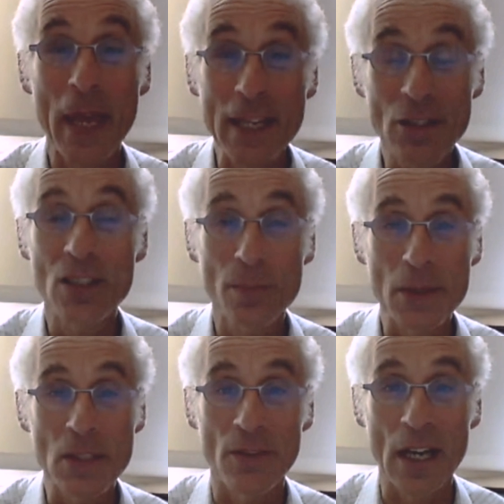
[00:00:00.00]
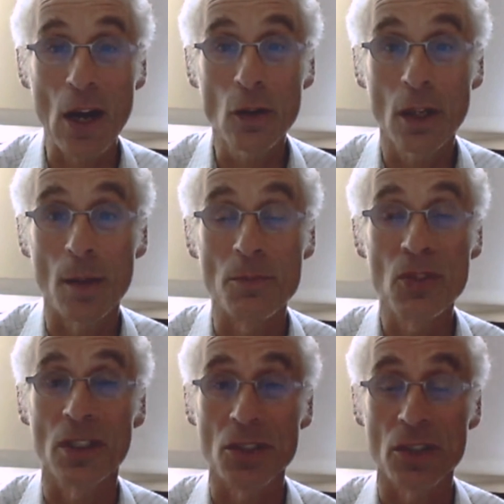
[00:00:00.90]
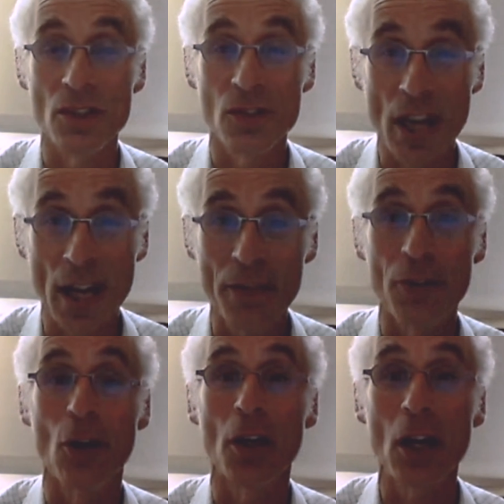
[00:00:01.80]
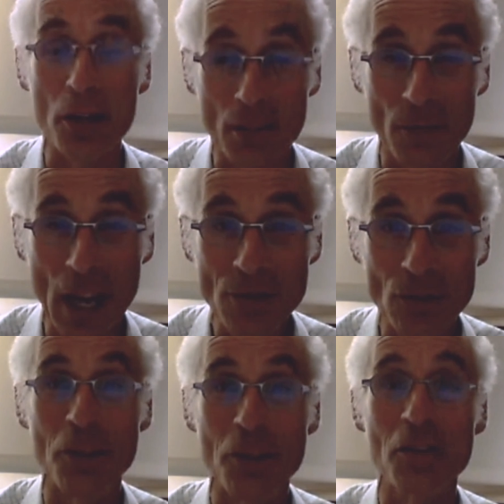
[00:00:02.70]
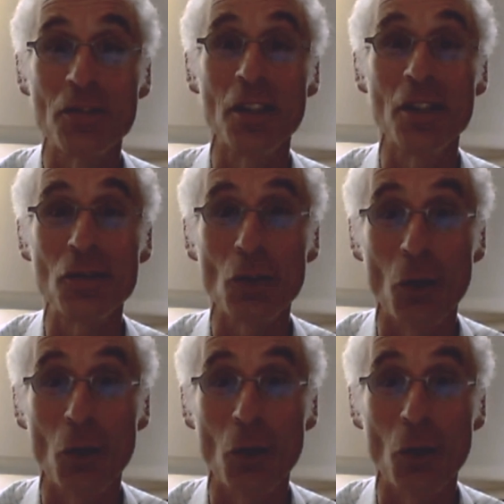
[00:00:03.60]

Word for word: patient-specific outcomes such as death or cardiovascular disease